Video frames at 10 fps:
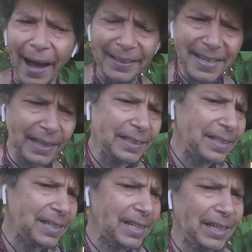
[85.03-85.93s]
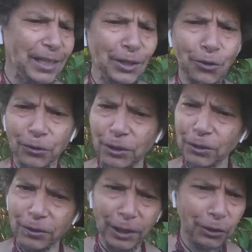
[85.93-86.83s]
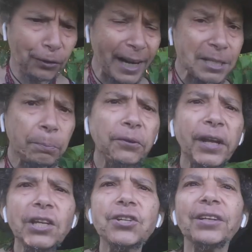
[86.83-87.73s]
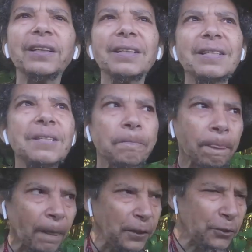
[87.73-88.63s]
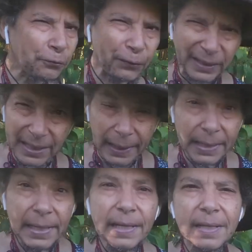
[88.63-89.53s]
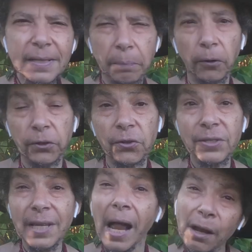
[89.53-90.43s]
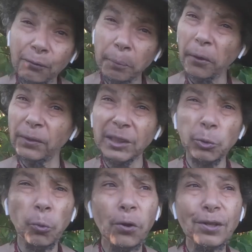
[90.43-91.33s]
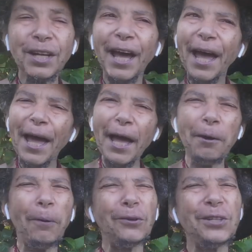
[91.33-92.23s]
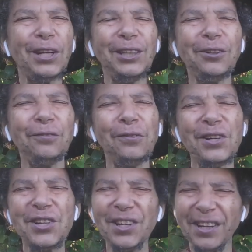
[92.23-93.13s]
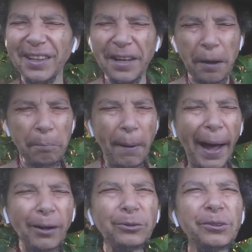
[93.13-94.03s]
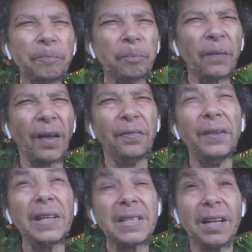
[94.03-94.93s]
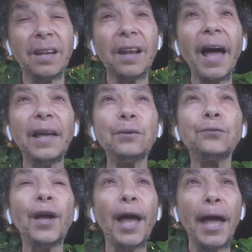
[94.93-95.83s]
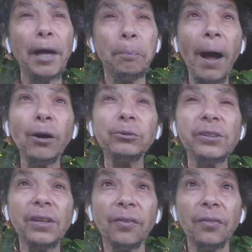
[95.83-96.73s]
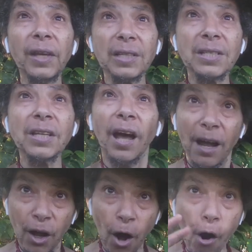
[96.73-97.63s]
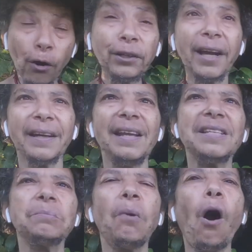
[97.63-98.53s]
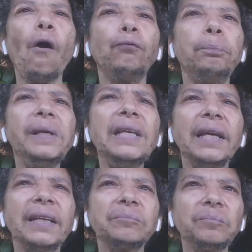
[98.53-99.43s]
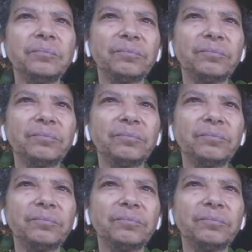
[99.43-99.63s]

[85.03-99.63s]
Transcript: identity, your like your aspirations, your fixed ideas about yourself, about this world, about your vision, about this life, about this organism of being.